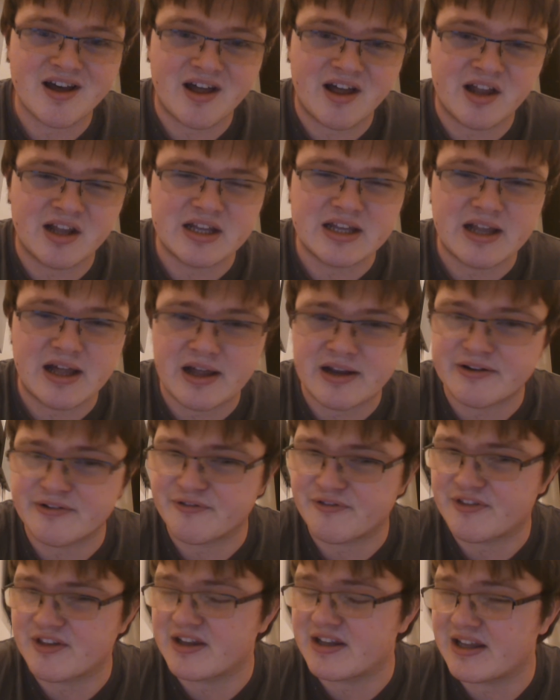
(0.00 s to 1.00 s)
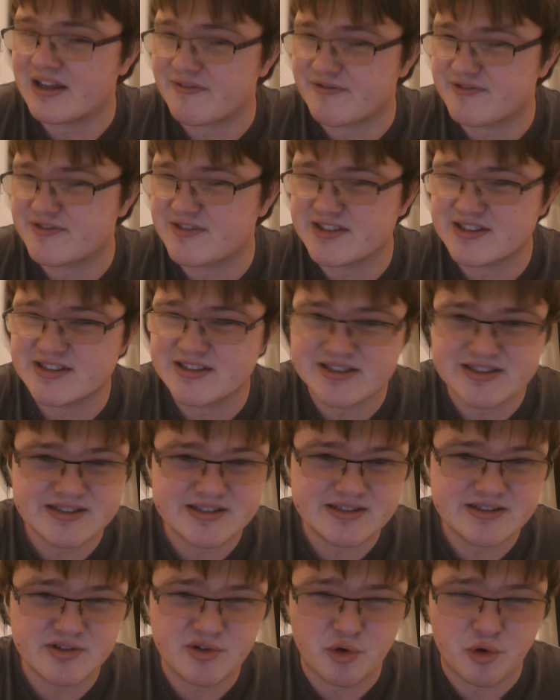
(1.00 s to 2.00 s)
a lot of the left,
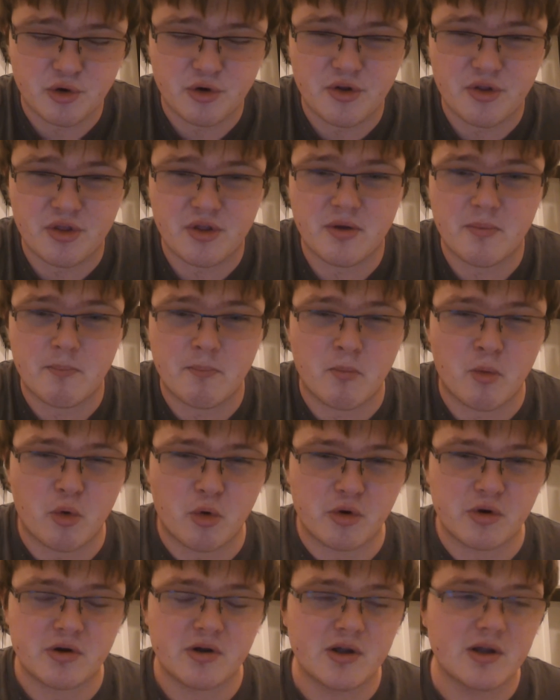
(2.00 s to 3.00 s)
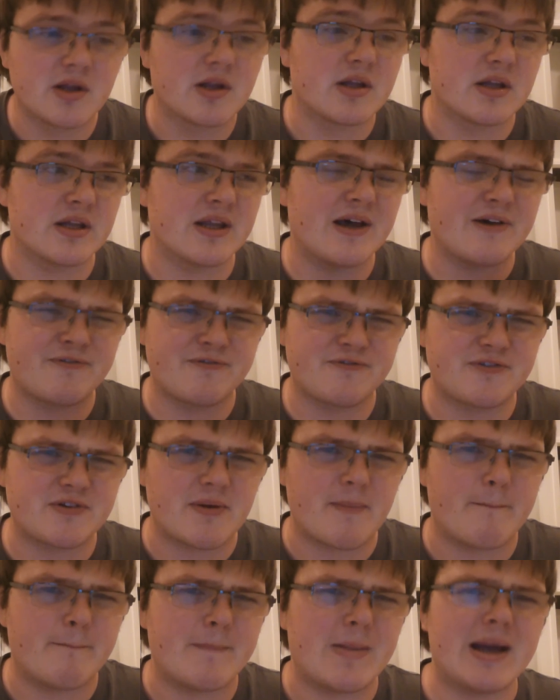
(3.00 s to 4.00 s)
or the more
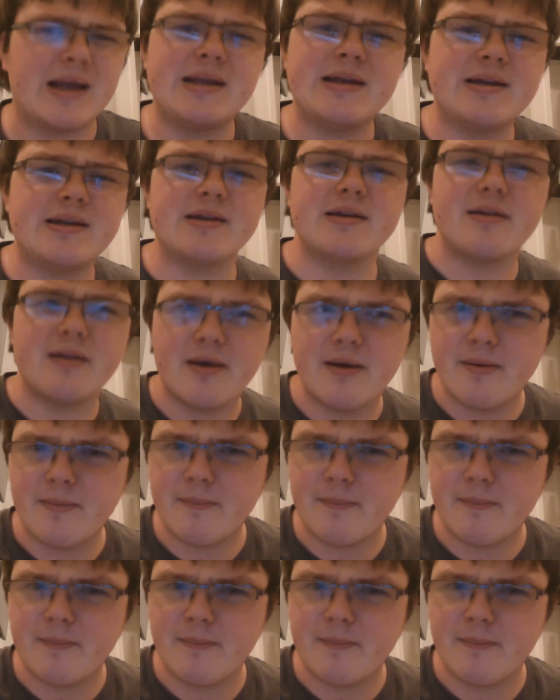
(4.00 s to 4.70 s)
left-minded,